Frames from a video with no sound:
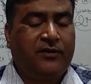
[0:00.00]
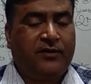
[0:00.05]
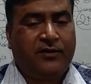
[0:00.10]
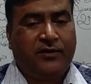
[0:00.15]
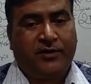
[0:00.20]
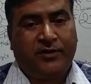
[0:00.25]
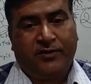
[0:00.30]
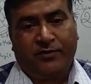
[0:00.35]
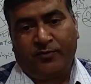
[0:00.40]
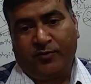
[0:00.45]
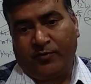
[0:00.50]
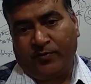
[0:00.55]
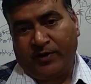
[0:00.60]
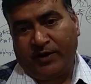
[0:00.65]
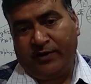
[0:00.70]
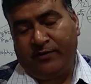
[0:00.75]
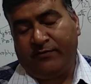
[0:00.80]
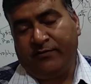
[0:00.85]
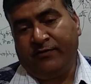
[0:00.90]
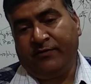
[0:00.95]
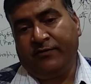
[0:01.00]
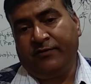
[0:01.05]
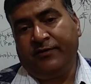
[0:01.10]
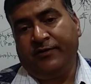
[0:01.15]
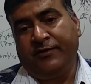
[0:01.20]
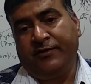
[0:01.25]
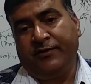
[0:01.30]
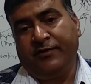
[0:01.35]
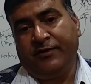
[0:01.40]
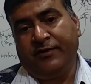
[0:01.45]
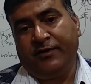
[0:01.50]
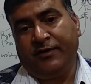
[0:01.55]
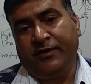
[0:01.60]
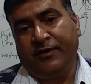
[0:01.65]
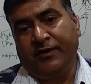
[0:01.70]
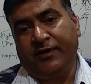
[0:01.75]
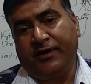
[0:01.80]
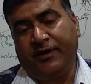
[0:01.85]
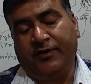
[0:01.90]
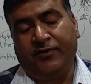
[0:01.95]
on your mobile phone
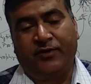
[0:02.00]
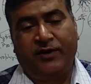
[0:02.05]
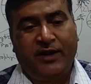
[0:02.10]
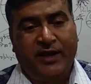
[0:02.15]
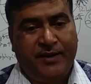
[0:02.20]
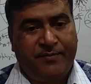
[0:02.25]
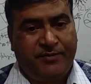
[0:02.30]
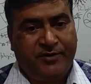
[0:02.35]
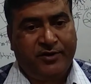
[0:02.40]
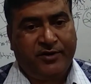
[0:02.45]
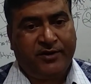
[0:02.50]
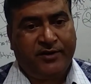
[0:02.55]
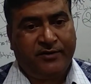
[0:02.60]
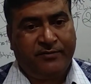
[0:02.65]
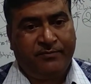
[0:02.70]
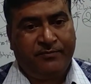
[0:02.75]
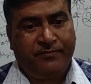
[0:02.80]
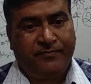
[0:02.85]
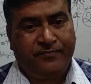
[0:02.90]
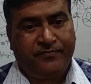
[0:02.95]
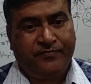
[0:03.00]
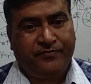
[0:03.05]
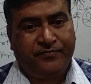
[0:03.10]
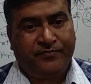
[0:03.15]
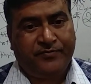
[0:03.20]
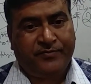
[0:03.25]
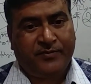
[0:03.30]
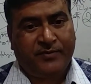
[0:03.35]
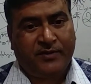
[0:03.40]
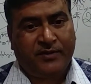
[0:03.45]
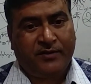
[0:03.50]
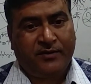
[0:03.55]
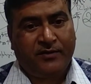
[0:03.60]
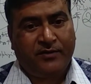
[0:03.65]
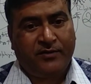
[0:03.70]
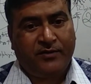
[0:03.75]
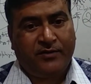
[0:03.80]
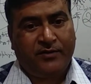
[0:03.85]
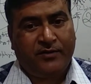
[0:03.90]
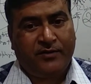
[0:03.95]
and your laptop
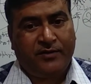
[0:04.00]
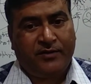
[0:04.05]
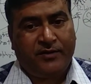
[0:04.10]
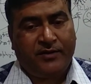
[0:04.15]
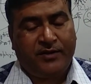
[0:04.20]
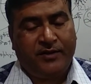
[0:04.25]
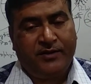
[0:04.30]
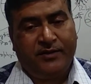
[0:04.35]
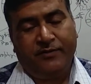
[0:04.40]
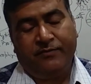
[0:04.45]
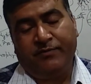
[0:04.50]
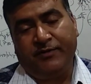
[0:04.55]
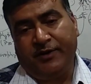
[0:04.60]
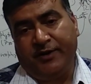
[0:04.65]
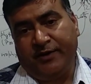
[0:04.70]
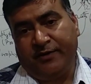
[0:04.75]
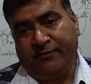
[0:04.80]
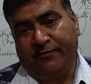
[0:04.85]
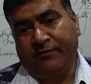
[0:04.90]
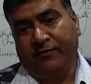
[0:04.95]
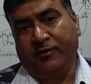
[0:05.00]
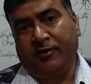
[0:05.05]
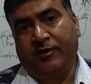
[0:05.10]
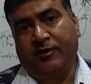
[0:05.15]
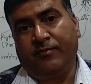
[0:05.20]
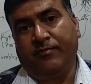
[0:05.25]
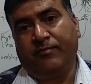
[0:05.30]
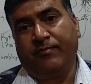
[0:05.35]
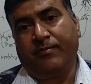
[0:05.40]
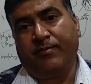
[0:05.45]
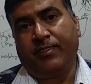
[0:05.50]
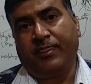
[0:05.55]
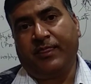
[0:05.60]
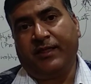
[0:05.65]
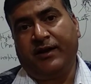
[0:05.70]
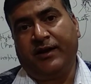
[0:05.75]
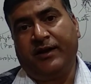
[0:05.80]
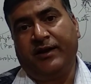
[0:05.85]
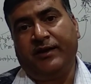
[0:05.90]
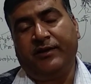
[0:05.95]
in the PDF form,
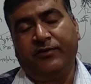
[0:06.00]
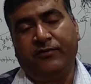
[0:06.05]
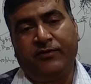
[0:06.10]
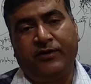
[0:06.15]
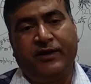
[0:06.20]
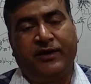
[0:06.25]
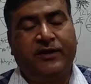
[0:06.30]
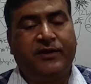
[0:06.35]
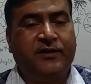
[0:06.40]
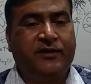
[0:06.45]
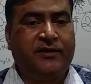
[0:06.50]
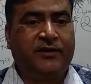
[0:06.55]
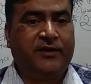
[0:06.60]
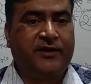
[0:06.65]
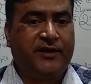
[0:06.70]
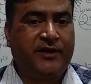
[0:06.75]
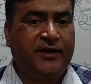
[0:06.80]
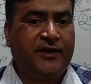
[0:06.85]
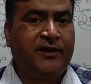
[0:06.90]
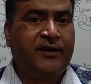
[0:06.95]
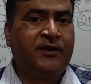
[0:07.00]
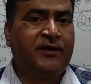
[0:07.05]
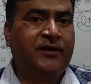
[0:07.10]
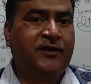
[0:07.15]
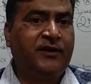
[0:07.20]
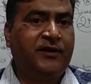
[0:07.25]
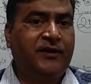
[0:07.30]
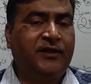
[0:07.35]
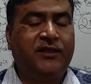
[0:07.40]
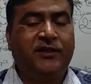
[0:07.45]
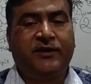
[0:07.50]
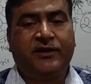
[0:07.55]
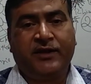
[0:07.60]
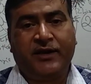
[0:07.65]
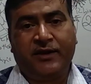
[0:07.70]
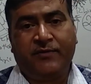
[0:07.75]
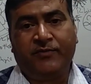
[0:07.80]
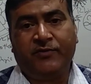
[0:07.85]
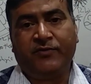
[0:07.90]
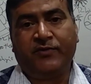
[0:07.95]
and you can read till the
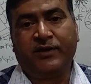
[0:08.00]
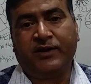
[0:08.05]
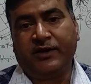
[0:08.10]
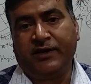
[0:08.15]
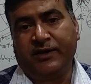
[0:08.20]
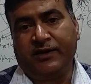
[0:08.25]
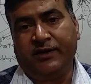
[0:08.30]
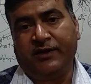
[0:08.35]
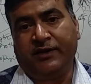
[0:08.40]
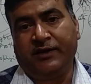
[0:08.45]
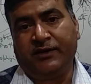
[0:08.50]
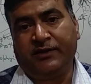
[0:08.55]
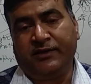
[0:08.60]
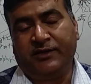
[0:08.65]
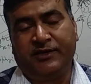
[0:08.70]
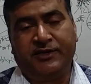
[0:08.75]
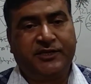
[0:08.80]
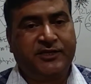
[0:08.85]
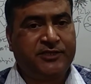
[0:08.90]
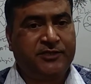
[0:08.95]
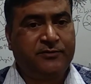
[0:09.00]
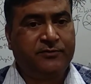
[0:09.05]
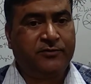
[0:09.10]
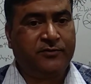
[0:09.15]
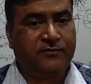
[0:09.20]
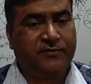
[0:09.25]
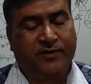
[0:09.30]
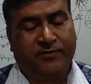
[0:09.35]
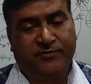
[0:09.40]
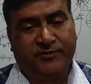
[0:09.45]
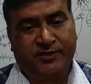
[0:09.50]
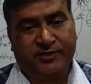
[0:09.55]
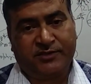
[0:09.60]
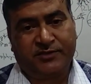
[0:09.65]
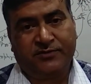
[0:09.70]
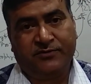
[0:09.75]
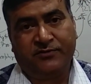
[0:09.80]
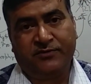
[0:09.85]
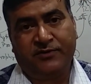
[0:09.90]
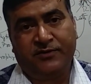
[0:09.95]
time you are getting the textbook from the
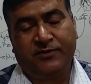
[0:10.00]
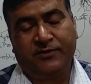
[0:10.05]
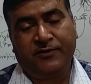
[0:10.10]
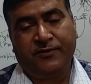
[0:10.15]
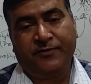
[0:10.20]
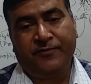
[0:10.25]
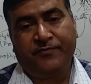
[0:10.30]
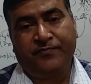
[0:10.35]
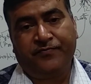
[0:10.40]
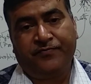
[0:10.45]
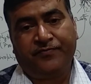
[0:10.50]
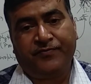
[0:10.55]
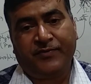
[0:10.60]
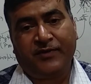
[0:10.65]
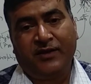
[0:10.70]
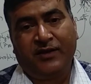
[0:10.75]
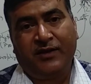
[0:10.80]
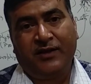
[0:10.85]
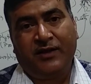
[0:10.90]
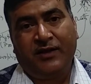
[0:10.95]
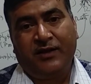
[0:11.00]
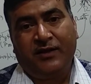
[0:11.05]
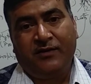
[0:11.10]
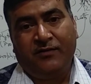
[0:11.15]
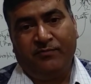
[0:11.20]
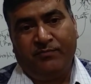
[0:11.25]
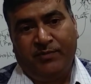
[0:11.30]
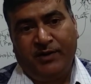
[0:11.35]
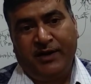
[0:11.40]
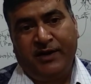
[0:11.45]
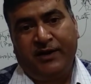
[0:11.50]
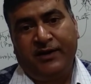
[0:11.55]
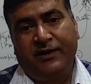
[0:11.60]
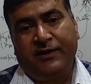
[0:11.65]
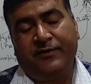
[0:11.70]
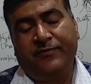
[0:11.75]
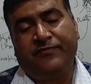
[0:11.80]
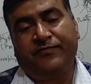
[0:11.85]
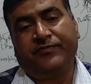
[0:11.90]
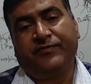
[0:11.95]
school.
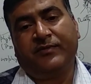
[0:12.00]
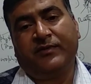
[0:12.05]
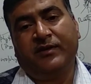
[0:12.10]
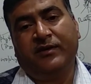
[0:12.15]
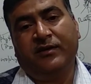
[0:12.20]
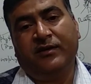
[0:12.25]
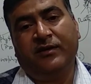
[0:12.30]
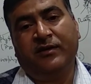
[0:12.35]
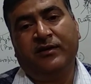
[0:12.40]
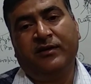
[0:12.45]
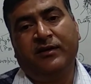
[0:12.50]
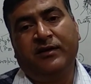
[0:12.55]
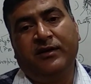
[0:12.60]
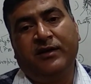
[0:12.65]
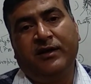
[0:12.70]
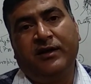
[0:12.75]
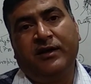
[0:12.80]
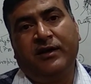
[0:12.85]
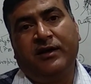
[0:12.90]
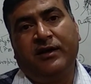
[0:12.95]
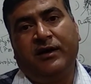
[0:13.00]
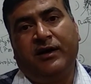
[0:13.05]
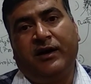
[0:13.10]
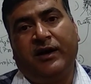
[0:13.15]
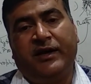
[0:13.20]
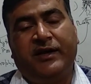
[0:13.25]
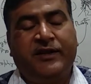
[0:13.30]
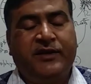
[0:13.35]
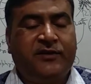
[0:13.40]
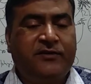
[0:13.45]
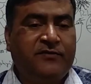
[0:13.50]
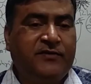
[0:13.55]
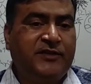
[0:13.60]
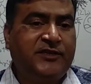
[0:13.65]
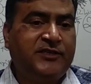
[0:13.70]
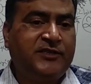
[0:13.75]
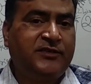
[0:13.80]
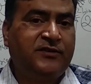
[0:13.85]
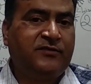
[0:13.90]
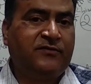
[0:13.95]
But I
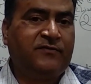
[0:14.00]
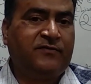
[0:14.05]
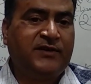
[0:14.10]
request